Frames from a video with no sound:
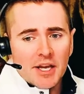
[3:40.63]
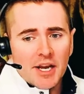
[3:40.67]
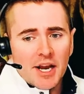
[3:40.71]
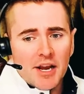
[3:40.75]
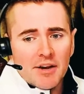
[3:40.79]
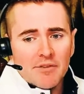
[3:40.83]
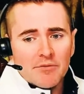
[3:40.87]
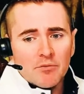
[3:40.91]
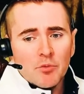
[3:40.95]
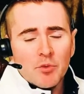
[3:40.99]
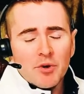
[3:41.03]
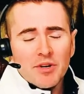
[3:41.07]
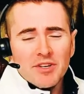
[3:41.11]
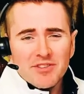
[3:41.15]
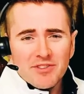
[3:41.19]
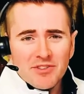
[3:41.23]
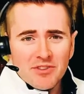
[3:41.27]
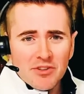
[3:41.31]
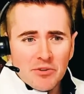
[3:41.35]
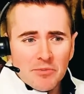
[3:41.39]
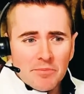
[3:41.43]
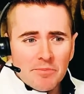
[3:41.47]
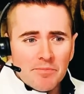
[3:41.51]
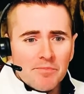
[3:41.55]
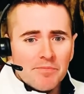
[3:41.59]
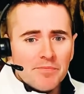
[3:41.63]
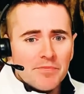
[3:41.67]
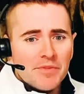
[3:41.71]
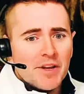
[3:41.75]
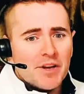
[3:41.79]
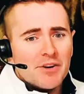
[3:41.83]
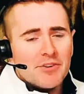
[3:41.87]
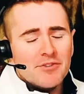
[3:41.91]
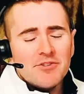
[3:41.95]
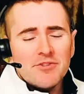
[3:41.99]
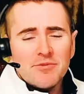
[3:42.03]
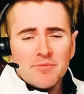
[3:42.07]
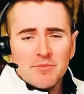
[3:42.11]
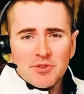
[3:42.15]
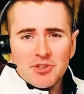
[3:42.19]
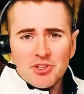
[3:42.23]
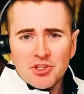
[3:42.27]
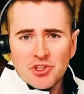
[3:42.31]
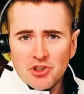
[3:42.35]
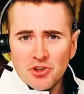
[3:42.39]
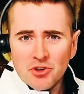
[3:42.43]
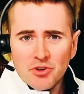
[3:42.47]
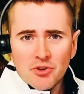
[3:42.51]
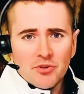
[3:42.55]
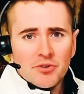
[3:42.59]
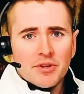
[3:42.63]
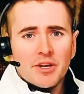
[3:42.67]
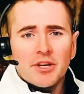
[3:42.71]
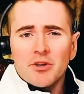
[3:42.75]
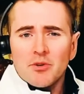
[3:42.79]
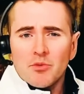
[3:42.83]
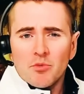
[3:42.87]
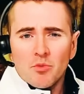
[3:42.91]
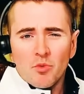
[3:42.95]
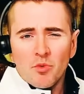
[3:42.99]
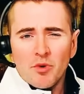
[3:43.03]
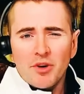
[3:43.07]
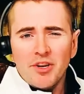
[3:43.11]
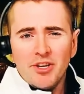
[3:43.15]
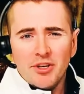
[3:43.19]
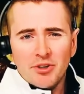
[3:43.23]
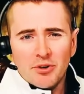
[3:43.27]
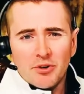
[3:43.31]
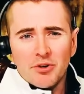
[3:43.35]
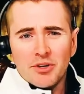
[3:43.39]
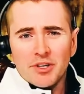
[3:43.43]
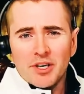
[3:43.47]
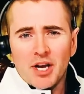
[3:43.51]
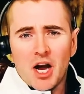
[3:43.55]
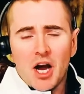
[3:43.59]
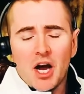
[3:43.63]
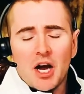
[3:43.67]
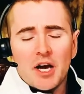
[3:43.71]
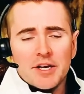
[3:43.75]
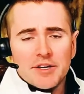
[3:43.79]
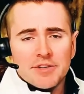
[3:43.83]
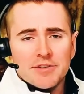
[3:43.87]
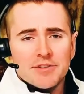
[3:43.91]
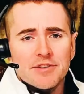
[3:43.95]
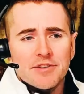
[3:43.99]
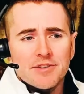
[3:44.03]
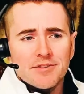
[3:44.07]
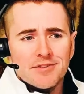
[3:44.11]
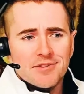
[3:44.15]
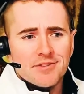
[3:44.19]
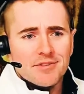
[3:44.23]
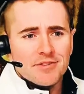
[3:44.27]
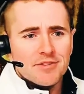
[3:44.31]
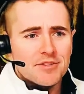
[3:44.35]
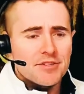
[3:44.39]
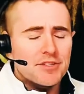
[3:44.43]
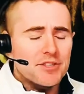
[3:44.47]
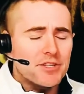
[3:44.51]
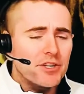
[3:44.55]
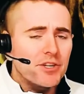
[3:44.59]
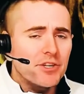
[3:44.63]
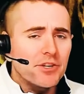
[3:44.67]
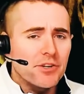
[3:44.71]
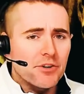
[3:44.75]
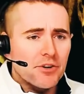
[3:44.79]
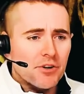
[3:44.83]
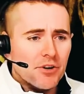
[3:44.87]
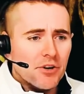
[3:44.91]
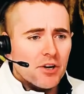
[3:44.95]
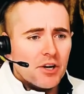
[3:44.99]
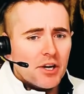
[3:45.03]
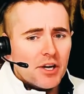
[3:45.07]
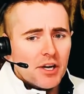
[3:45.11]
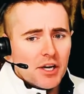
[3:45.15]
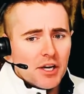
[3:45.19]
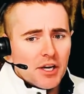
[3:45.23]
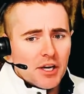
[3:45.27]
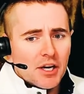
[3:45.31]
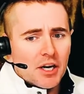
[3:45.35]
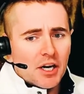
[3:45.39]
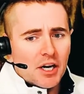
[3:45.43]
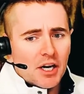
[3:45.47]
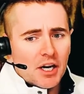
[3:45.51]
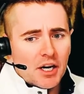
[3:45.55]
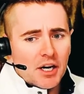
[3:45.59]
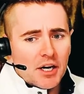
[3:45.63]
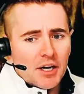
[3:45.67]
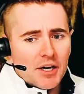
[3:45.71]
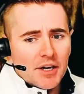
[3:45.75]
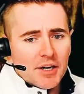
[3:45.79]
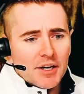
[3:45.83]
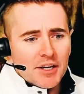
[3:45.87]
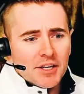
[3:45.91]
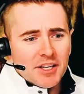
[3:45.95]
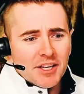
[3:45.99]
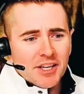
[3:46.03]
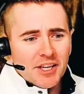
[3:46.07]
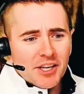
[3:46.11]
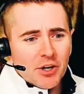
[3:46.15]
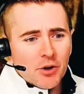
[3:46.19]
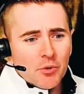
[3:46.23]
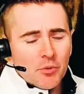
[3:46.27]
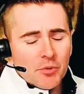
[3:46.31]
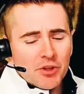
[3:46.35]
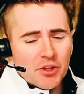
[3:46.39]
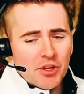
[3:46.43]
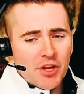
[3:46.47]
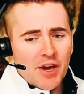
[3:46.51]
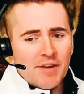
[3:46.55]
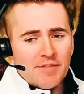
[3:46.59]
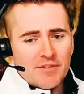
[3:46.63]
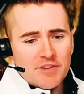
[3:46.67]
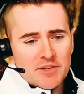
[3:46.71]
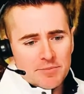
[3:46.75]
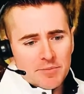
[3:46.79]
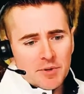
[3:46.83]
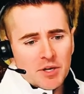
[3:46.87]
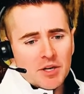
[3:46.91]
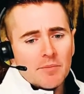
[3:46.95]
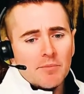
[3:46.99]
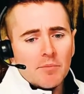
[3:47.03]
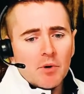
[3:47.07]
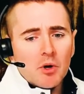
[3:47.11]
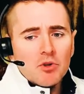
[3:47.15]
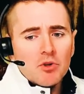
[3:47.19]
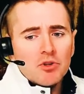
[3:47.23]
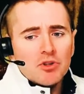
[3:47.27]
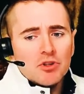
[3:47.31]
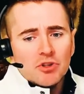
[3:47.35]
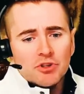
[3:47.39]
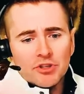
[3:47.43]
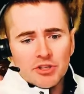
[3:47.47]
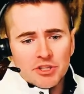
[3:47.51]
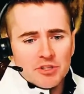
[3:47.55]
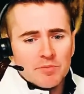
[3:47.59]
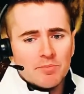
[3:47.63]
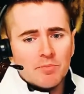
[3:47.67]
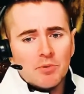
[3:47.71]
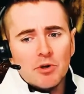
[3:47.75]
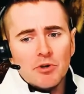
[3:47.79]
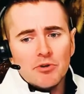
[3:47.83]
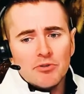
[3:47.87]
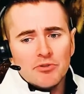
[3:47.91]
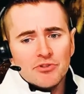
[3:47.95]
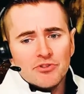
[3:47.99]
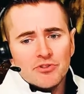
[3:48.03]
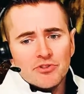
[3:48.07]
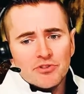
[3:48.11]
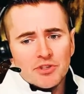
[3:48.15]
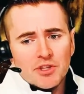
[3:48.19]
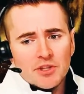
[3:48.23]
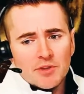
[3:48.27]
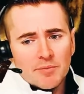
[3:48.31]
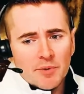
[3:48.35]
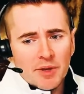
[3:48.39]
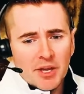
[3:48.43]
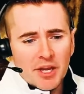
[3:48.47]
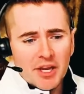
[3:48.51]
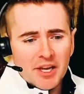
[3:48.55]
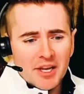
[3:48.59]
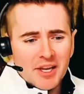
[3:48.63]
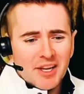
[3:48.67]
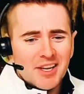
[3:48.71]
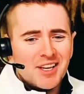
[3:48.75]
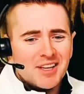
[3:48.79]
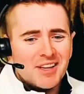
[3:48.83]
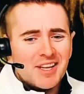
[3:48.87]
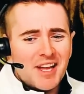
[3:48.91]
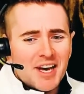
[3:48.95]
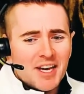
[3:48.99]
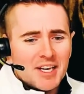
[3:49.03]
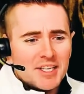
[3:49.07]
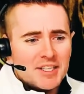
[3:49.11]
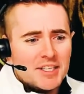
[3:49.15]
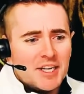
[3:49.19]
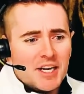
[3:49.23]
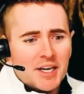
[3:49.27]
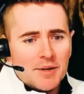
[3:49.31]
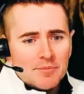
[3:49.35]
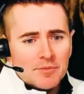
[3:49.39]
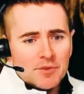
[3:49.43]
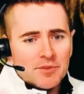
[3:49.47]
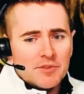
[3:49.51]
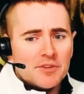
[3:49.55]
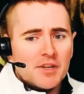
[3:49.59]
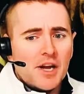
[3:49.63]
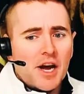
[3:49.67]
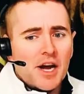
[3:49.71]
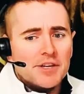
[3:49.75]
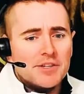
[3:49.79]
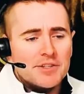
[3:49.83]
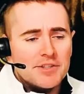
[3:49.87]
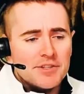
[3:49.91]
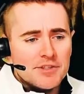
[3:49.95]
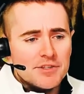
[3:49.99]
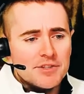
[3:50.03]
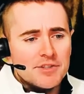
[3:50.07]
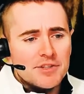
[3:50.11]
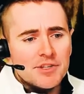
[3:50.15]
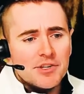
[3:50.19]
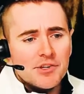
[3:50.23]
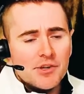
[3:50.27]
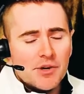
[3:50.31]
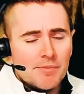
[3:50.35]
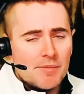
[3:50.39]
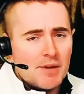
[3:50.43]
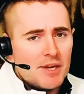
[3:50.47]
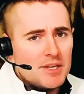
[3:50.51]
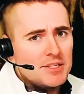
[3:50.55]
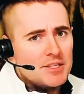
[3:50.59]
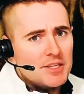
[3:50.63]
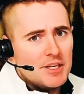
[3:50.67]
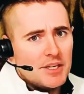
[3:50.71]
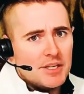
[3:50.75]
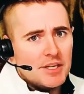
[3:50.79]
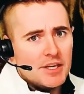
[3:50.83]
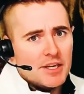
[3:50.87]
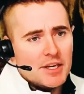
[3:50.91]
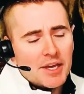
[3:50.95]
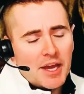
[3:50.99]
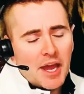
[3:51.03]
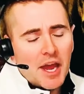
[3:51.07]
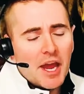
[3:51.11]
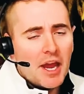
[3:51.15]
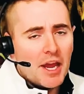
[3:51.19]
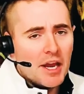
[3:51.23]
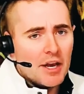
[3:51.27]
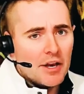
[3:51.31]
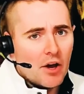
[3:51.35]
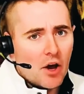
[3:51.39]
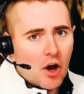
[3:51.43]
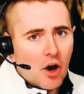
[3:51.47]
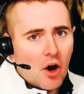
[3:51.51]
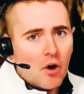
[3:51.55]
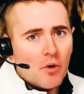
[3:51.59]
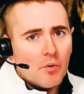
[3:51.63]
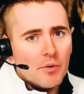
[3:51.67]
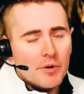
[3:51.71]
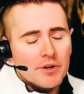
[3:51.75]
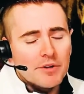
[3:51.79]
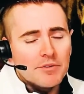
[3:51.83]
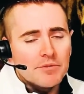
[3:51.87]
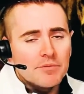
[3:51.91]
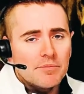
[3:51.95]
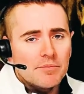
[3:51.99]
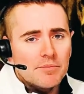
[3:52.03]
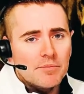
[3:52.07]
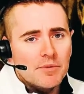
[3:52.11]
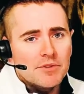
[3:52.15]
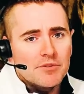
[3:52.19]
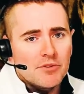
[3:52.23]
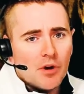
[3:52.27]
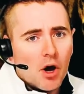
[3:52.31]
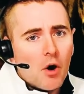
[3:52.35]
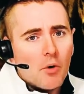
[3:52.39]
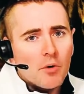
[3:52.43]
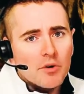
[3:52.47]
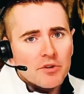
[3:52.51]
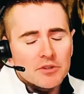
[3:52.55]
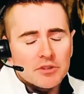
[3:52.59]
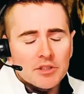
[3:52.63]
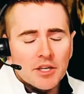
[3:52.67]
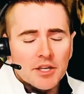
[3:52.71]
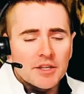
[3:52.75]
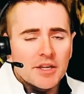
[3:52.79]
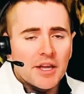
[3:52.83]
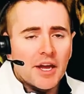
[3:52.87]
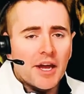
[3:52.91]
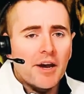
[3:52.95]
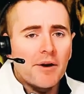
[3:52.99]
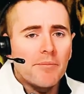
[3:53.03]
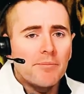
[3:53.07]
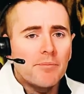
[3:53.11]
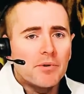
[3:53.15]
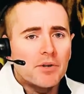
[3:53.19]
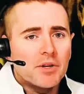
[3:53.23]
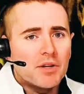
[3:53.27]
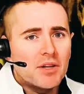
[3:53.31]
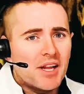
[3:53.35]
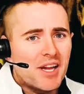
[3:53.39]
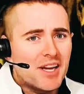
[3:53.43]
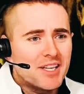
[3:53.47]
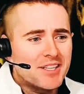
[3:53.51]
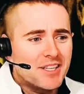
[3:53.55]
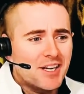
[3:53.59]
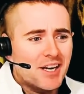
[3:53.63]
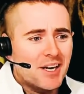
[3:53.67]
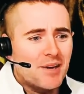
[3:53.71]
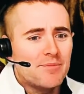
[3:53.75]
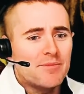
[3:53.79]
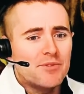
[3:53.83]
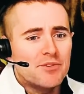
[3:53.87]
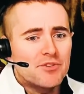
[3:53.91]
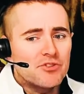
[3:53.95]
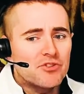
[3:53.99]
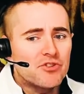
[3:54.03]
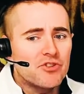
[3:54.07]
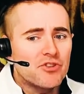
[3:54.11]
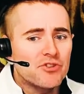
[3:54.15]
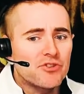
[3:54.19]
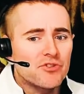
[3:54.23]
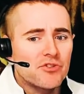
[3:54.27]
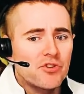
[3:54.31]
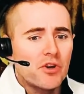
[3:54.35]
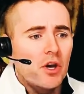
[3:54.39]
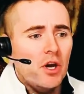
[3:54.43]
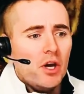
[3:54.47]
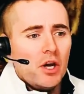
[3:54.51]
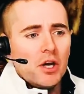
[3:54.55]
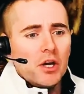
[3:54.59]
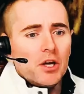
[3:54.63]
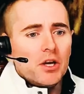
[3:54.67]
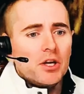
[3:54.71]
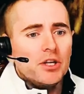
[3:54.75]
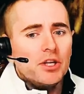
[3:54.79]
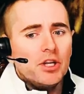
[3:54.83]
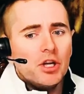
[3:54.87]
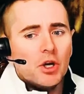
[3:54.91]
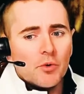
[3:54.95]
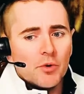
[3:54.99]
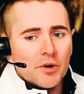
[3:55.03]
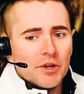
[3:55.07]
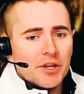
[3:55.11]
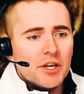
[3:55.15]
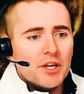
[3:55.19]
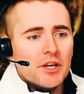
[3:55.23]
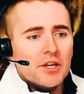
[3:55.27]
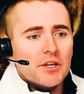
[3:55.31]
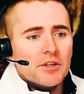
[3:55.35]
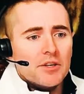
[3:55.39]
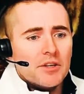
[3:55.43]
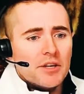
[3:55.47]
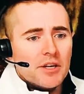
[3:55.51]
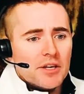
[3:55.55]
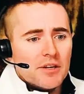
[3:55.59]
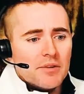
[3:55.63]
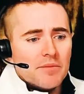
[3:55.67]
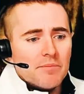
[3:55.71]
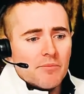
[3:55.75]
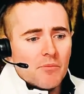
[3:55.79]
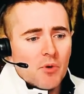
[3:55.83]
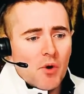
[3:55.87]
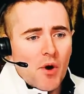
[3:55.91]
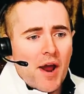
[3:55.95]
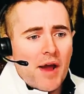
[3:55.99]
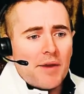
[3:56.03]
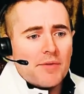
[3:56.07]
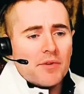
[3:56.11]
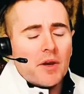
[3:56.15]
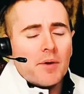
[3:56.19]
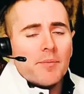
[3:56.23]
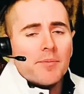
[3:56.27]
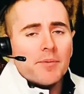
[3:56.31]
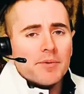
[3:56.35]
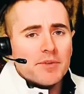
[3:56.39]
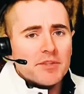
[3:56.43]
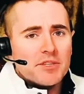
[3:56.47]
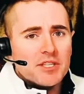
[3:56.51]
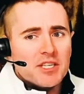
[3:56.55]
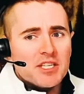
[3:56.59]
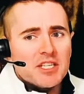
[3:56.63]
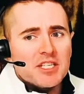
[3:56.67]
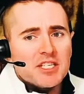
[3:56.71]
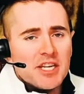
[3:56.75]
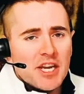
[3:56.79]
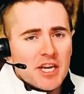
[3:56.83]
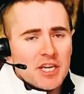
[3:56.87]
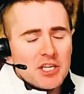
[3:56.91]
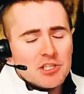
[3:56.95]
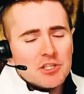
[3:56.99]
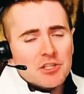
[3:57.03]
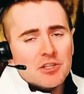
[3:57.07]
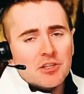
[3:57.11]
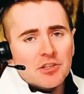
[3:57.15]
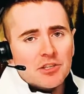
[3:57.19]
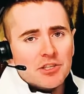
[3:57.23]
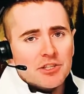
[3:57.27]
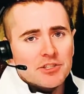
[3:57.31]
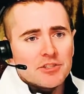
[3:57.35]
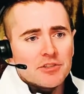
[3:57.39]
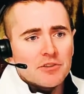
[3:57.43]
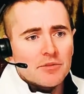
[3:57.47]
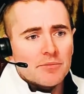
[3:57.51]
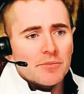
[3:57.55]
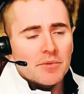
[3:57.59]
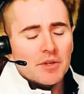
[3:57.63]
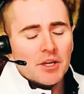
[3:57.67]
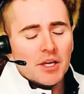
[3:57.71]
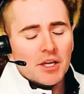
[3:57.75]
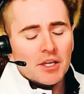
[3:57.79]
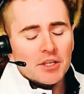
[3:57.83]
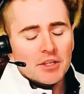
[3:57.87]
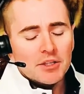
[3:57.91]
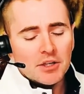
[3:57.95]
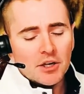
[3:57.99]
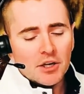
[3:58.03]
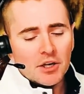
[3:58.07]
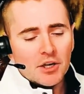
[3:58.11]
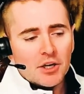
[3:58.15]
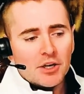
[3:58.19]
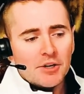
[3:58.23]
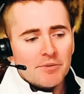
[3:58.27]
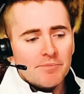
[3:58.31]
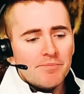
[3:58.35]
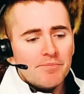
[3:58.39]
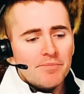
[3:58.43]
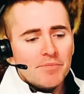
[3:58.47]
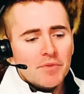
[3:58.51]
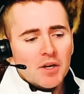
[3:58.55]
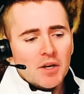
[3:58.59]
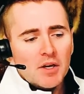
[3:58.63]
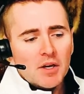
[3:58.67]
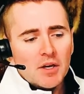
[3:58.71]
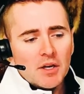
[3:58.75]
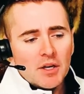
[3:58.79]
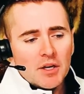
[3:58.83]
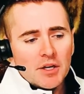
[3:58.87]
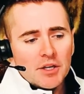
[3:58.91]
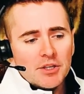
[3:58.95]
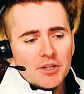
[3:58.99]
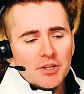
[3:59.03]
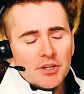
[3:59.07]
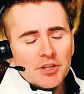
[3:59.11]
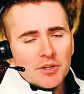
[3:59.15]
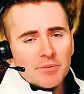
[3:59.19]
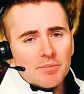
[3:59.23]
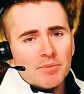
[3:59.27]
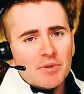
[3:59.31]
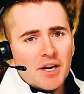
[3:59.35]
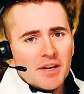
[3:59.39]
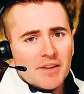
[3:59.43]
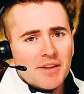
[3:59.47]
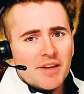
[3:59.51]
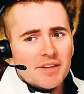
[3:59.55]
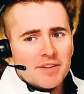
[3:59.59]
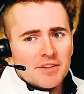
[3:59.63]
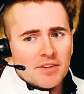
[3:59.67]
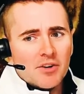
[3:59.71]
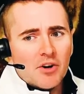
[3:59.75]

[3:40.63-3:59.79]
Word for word: wisdom, that are just mature, that are real and honest and sincere. You know, when you have these big emotional explosions at the beginning, a lot of times it's not sincere. I'm not saying it can't always, it's always like that, but a lot of times it's just, you don't want to get wrapped up in sensationalism, and you can apply that to all